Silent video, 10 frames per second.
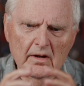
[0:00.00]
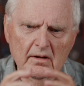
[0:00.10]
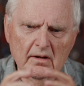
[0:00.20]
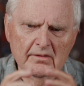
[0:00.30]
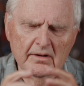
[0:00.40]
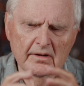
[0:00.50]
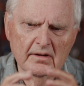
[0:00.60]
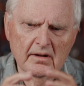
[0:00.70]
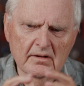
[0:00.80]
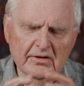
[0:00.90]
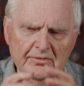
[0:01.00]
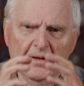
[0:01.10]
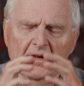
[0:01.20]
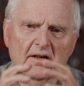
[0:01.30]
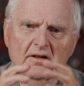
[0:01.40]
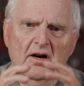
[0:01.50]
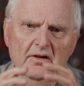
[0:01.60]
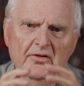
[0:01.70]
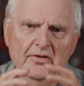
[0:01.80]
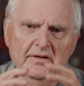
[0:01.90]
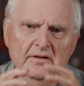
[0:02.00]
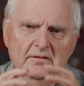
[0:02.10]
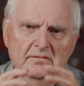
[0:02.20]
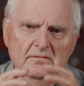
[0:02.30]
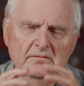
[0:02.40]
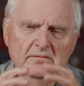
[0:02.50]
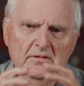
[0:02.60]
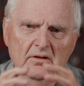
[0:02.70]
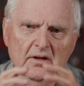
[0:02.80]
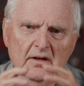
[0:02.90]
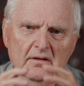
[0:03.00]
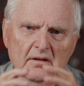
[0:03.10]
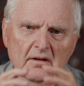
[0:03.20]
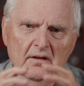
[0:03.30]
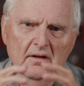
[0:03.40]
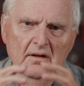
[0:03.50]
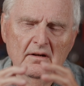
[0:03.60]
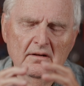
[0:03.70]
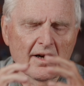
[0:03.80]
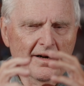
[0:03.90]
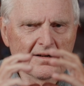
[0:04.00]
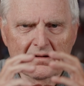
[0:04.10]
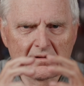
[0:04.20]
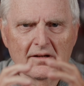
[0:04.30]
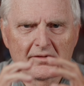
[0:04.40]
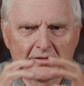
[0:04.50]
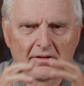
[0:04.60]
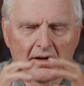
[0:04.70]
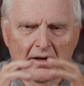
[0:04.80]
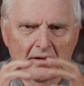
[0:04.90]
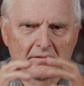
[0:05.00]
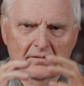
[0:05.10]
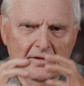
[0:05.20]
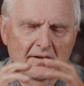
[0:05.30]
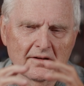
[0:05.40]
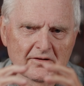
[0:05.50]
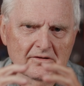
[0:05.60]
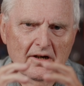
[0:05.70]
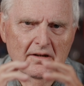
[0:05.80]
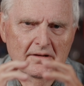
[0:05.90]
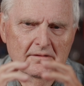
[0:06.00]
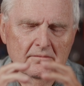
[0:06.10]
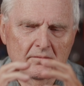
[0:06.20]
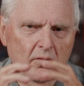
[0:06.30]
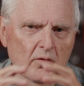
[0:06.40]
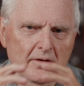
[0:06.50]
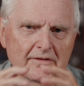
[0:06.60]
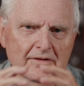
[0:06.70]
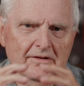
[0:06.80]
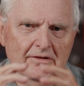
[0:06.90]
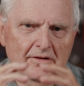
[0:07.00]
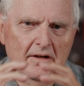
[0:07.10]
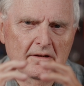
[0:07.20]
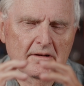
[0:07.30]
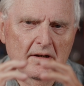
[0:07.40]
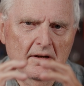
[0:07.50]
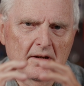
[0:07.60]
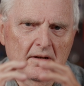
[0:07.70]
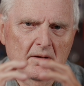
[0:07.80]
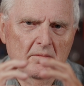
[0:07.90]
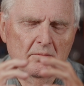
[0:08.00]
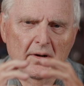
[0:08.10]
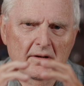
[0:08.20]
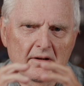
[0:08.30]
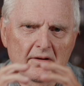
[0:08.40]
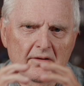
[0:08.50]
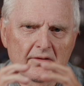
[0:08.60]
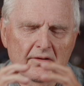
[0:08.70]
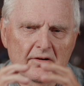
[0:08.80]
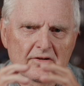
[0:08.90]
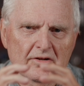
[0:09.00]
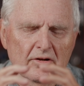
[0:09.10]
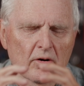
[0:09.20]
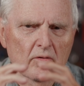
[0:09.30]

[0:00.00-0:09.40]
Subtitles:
made out of concrete, okay? Yeah, it's there and it's solid. Boy, is it solid. But there's no